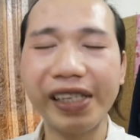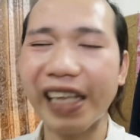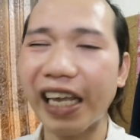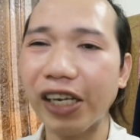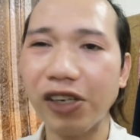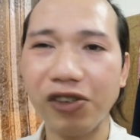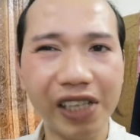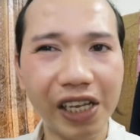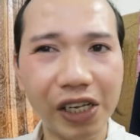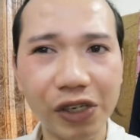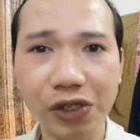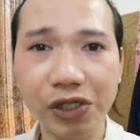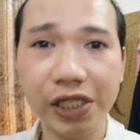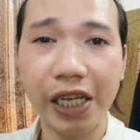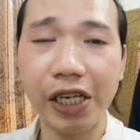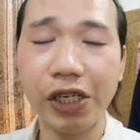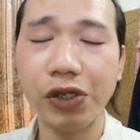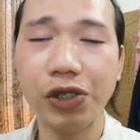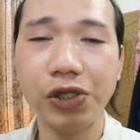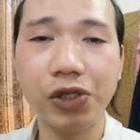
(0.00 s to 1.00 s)
And thank
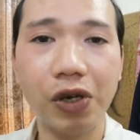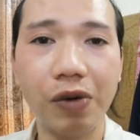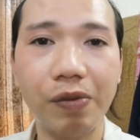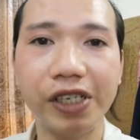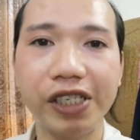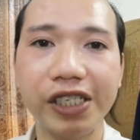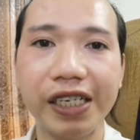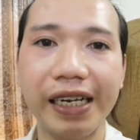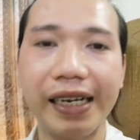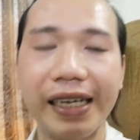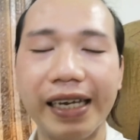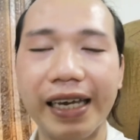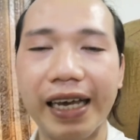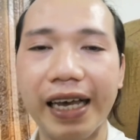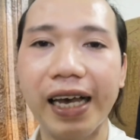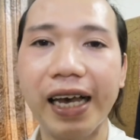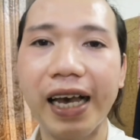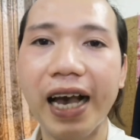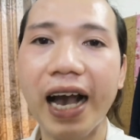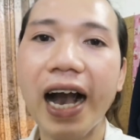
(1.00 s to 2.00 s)
you so much
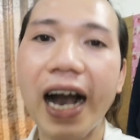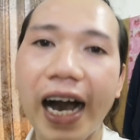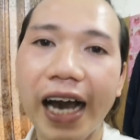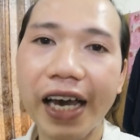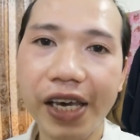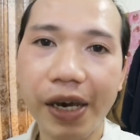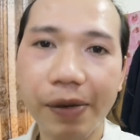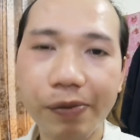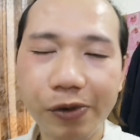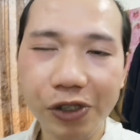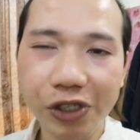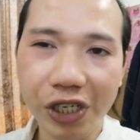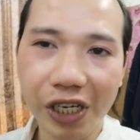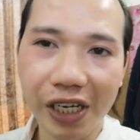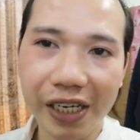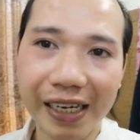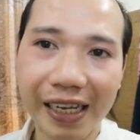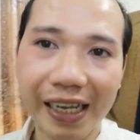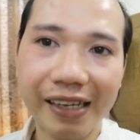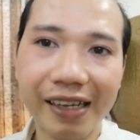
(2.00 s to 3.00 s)
talaga. I
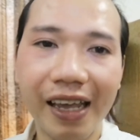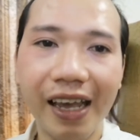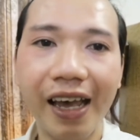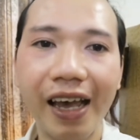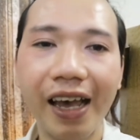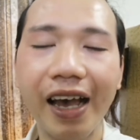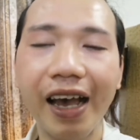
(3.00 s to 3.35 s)
appreciate it.